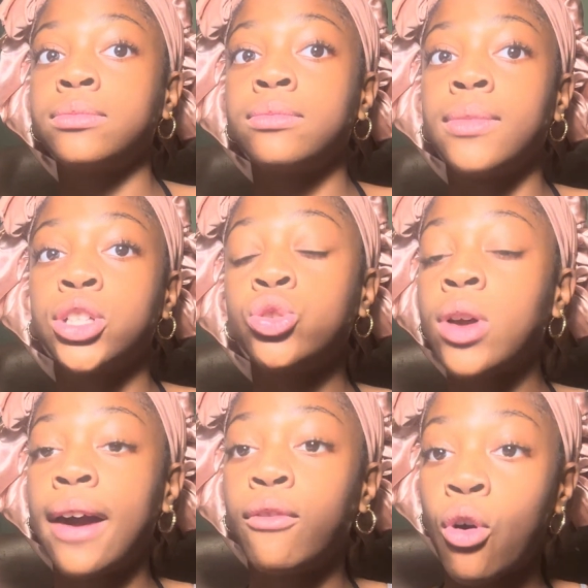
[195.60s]
make sure you
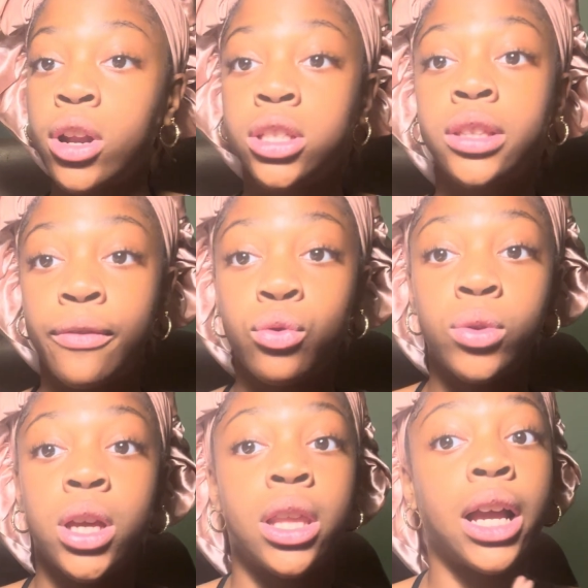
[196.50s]
have all the stuff you
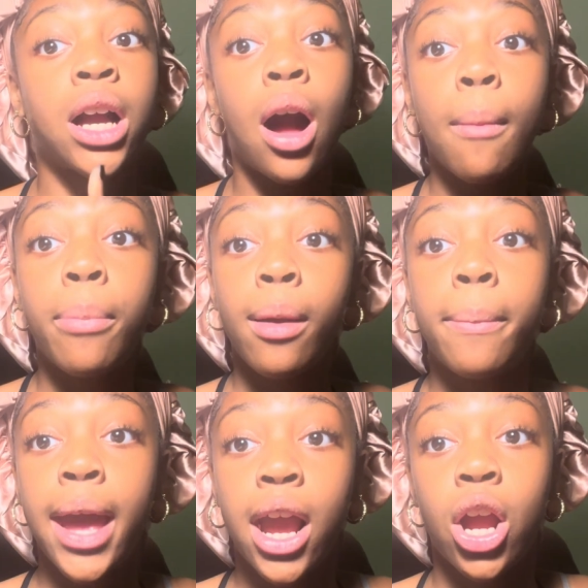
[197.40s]
need. Like come
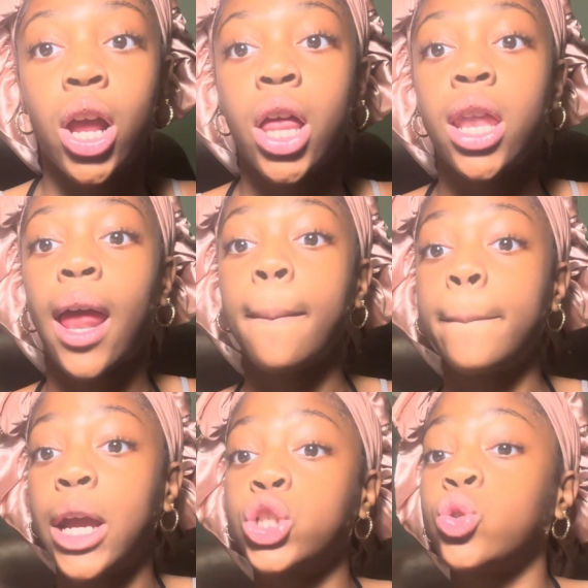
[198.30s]
prepared. Like
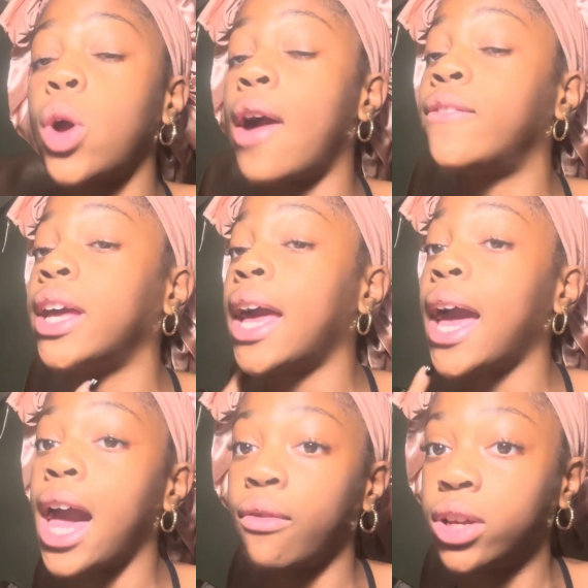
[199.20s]
make sure you have
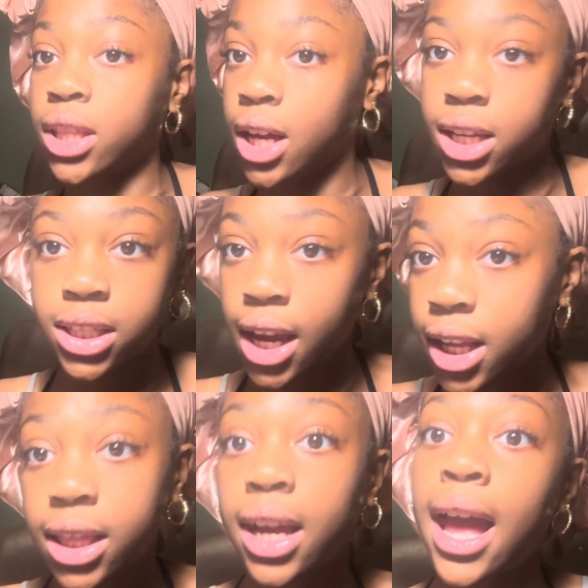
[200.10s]
everything, because
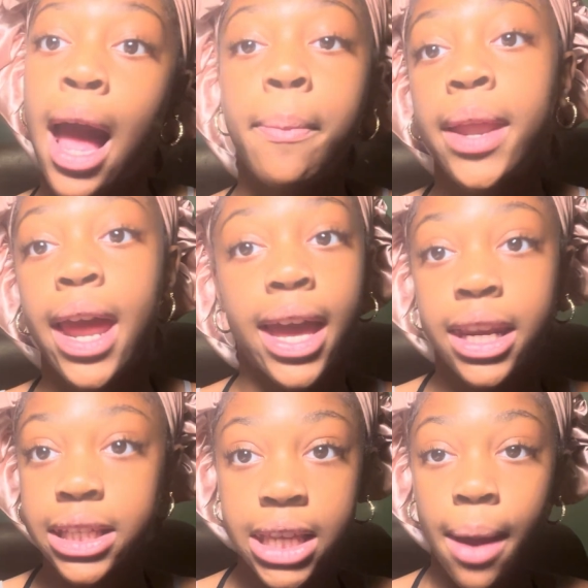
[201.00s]
anything can happen at
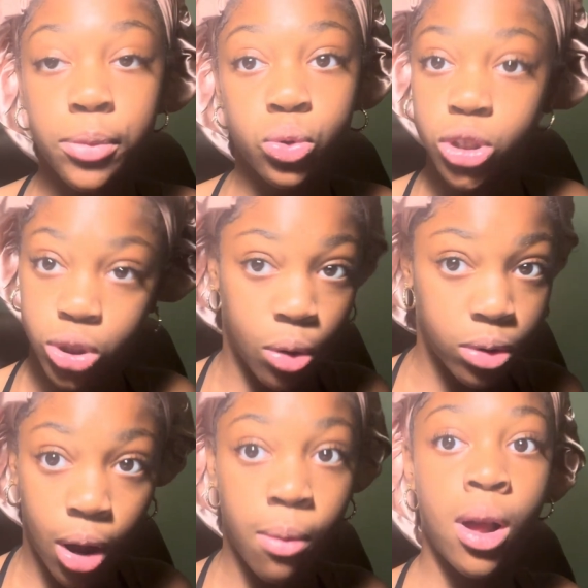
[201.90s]
any time. You just don't
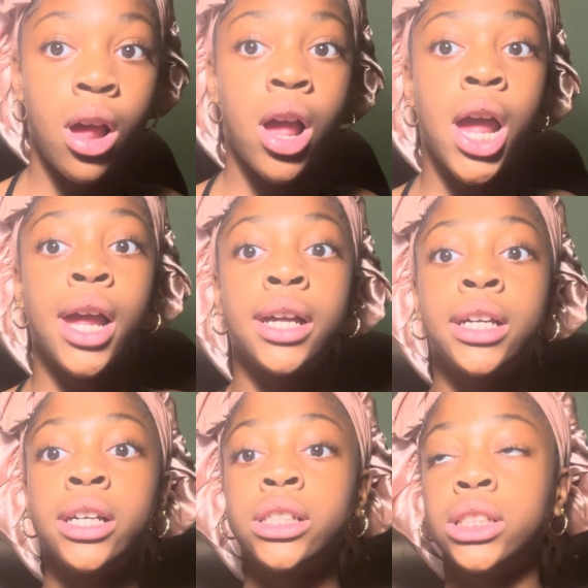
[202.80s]
know.
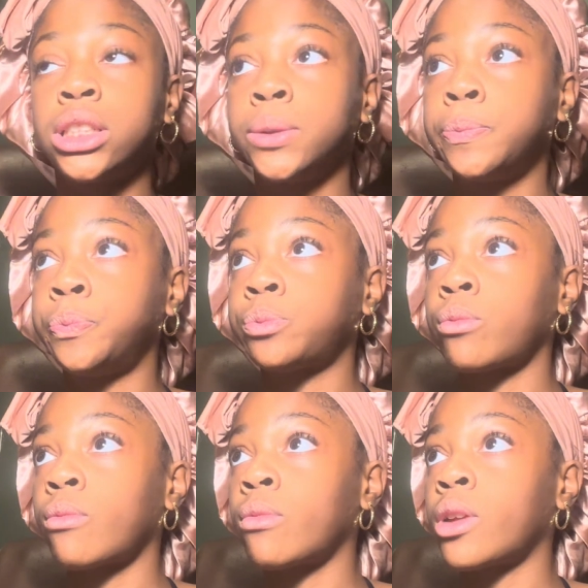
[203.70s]
And
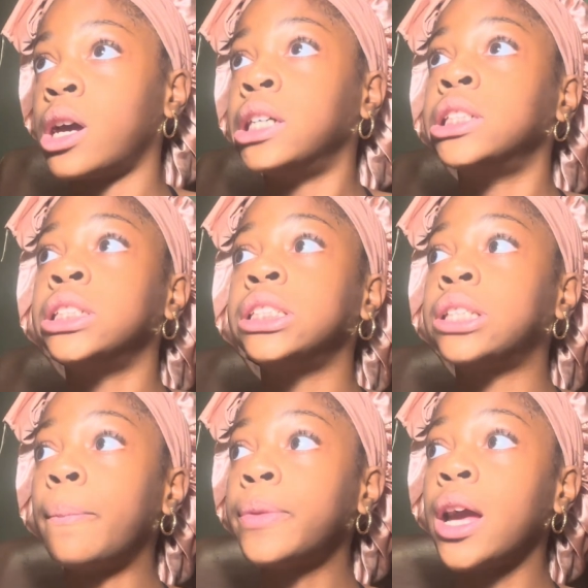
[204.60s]

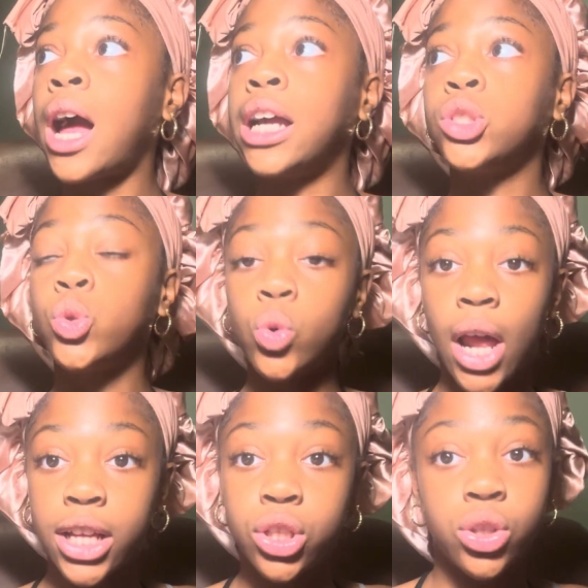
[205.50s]
something I do
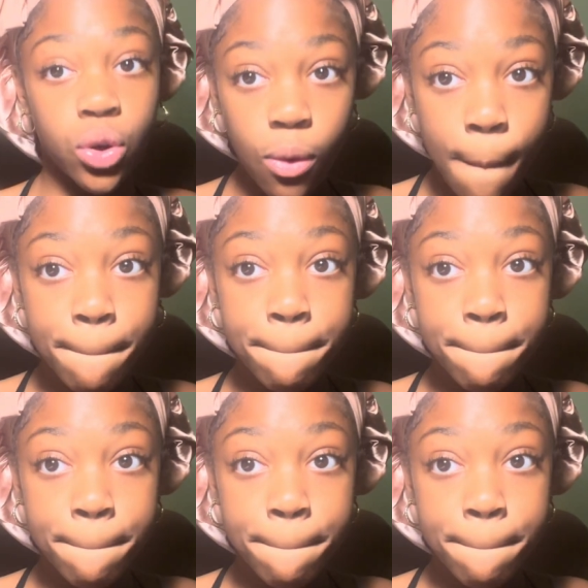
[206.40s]
like to do,